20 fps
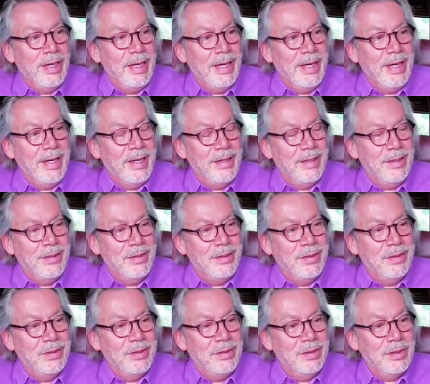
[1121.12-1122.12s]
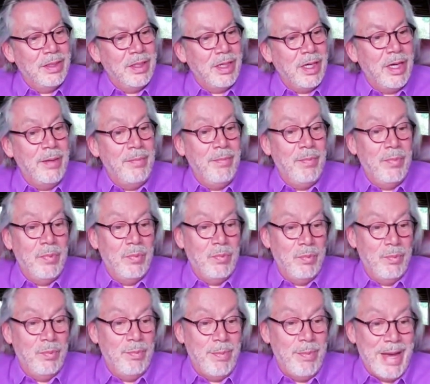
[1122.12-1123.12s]
and i'm
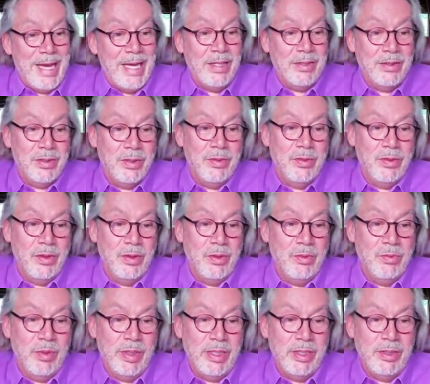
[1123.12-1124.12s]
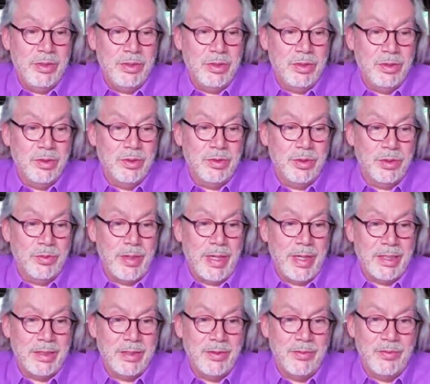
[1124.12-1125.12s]
met the regional
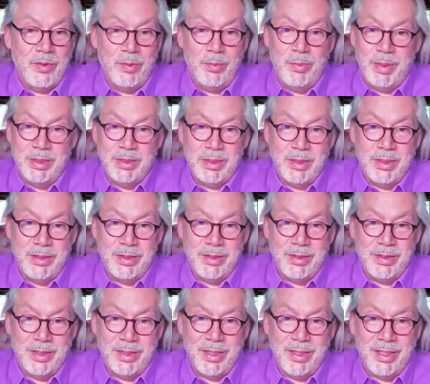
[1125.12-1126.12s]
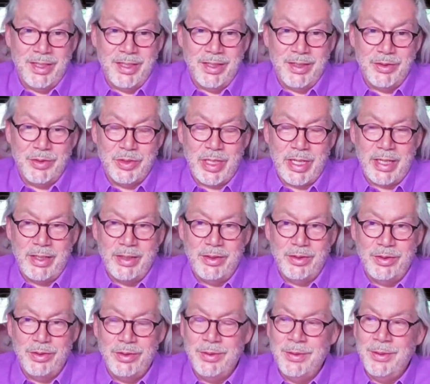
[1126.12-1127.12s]
director for business uh,
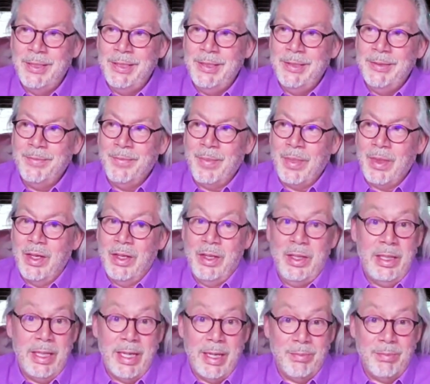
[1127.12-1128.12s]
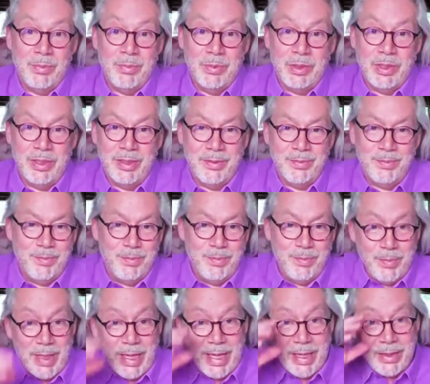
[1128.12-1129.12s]
sales, and he happened to
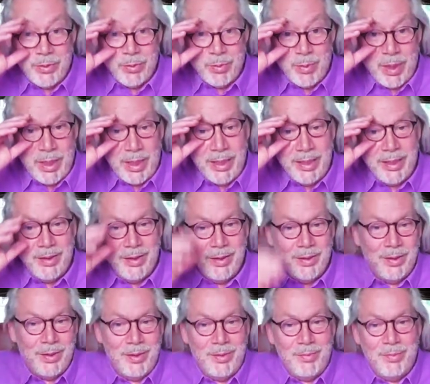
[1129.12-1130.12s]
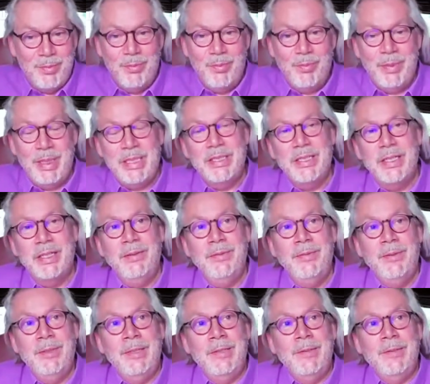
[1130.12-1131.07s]
handle my uh, meeting.